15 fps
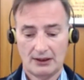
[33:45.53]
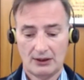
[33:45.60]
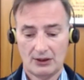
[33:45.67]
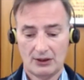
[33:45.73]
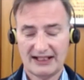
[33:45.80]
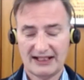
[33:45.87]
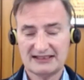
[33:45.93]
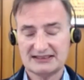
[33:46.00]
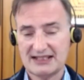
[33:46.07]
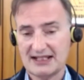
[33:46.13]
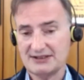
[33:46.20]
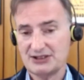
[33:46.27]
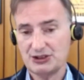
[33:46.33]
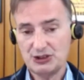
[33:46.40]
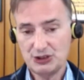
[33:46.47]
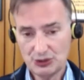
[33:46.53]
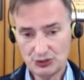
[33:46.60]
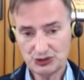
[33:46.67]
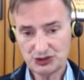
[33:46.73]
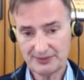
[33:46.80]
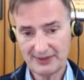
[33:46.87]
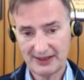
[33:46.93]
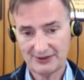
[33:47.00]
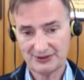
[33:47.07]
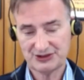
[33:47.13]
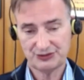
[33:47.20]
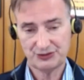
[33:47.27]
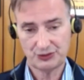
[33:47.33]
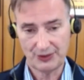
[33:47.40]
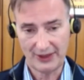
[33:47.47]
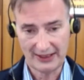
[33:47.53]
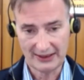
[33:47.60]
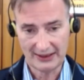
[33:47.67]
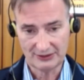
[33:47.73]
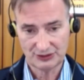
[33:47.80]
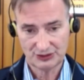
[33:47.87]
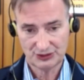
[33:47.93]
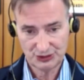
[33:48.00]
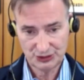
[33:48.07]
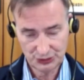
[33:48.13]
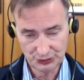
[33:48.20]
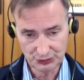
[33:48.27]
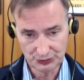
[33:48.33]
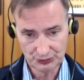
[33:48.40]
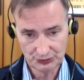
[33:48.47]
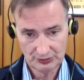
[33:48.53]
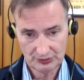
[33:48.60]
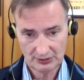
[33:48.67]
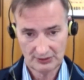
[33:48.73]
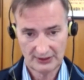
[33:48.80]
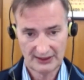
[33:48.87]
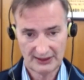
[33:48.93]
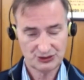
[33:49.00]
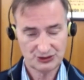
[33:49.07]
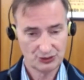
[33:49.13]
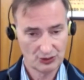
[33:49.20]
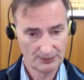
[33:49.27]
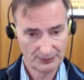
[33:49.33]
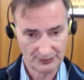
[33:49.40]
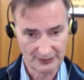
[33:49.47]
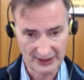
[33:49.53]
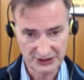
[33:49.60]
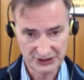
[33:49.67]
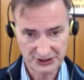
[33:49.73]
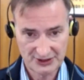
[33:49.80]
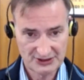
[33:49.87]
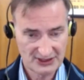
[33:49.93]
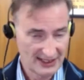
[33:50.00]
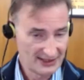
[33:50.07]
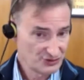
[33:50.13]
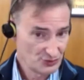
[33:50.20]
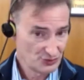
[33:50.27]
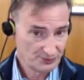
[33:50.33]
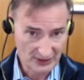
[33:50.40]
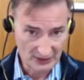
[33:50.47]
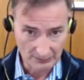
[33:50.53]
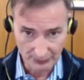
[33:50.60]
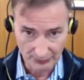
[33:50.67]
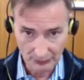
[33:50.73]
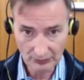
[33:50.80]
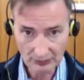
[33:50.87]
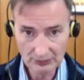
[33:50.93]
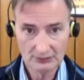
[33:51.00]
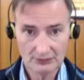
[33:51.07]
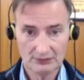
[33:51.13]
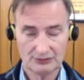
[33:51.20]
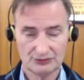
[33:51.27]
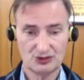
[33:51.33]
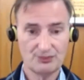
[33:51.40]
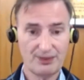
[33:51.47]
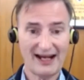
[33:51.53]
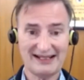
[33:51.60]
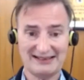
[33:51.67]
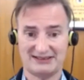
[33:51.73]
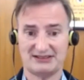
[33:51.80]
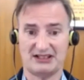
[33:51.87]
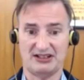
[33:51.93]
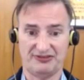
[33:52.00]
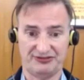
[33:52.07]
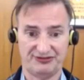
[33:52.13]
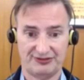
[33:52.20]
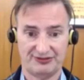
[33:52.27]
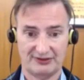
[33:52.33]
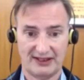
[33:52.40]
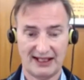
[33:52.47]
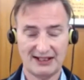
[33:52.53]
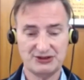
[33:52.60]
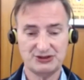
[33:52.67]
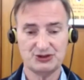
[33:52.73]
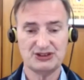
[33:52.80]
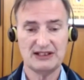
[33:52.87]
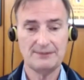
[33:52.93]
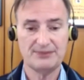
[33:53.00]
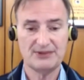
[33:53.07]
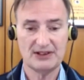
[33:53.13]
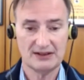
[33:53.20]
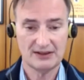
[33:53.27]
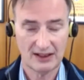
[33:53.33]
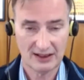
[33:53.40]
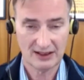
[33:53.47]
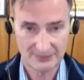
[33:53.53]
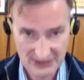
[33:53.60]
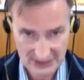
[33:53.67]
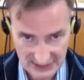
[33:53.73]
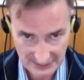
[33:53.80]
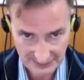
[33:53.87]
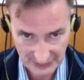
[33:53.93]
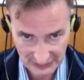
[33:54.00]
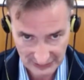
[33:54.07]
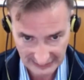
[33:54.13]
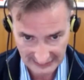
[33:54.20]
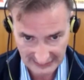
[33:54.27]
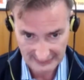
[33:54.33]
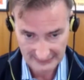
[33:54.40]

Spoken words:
extended huge amounts of credit to its corporations and to people to buy stuff and to keep the economy stimulated.